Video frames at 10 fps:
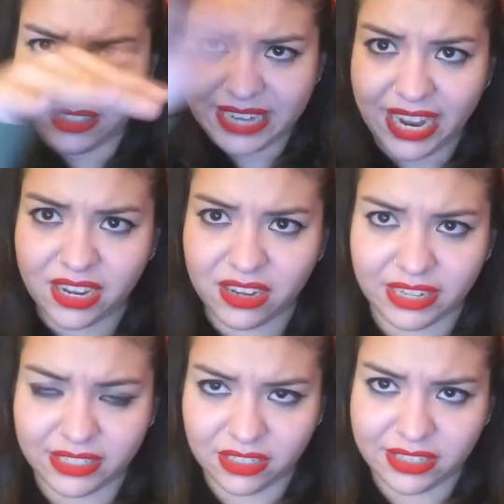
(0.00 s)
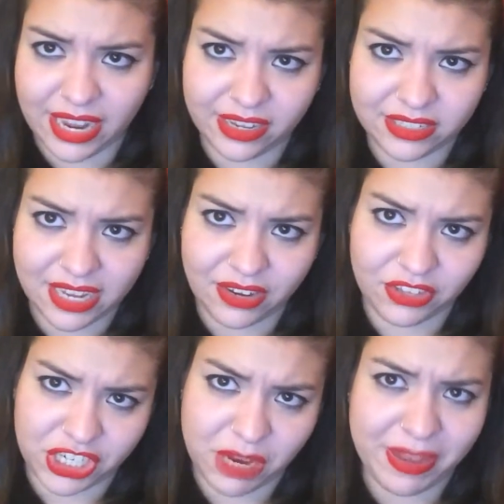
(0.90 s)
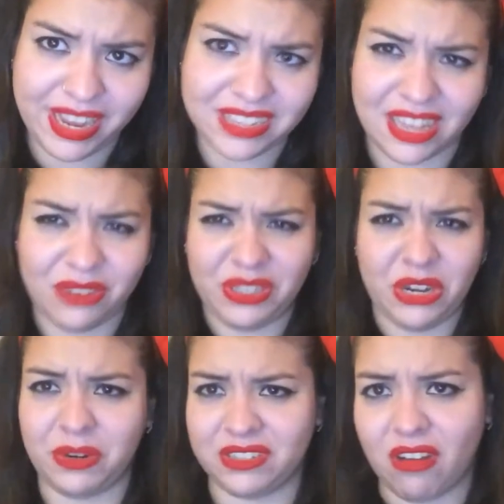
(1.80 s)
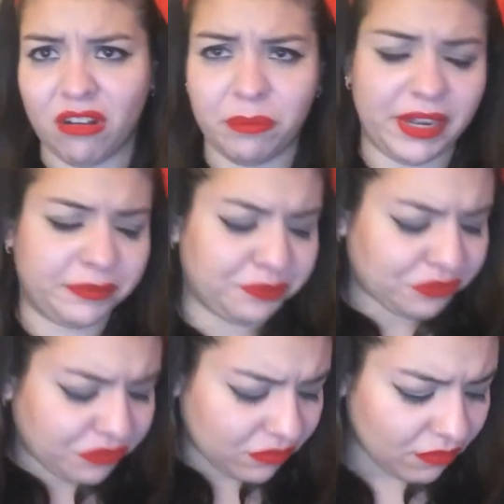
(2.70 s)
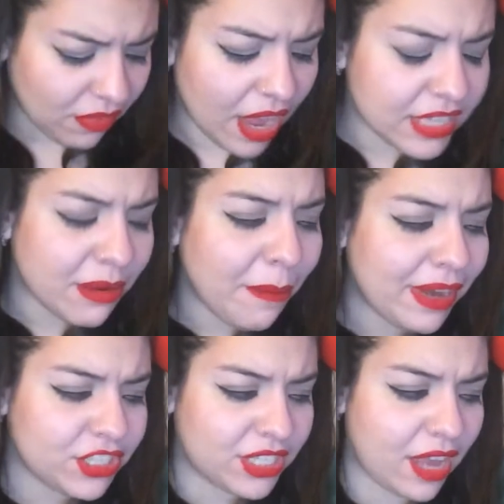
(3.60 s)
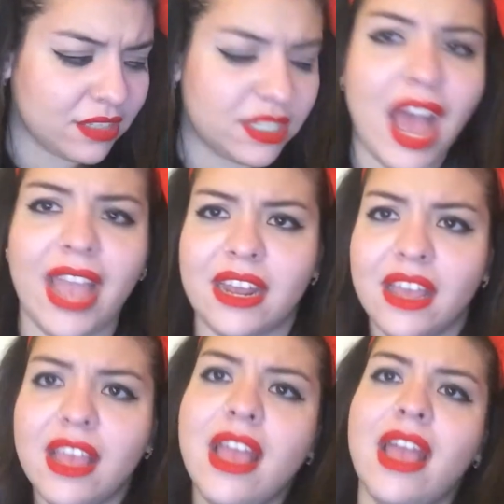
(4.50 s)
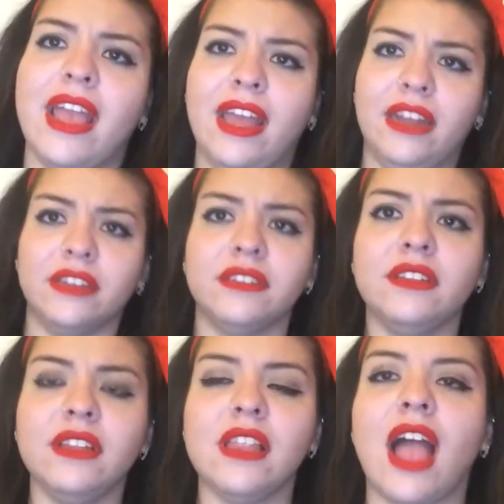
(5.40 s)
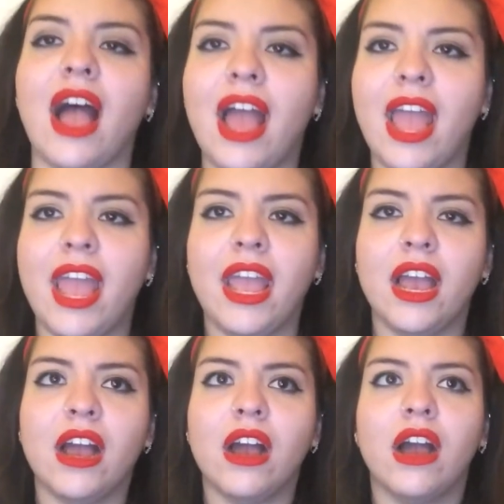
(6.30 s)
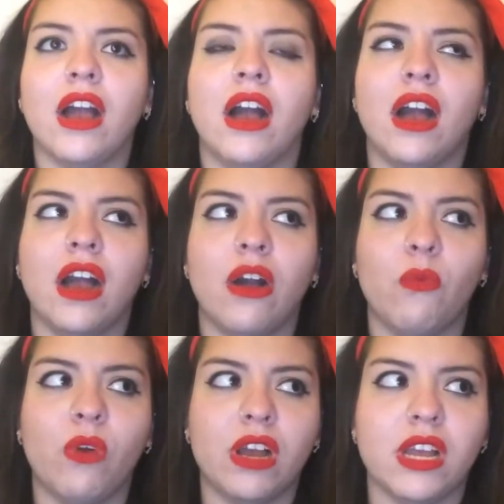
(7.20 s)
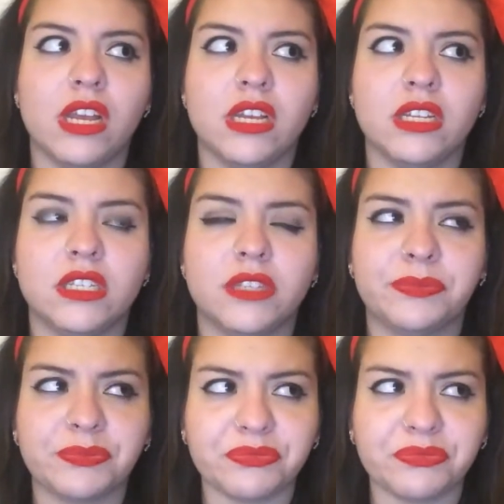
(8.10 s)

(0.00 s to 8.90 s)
deck inside of the ship, I guess. I don't really know what it's called, but I somehow managed to get inside and I was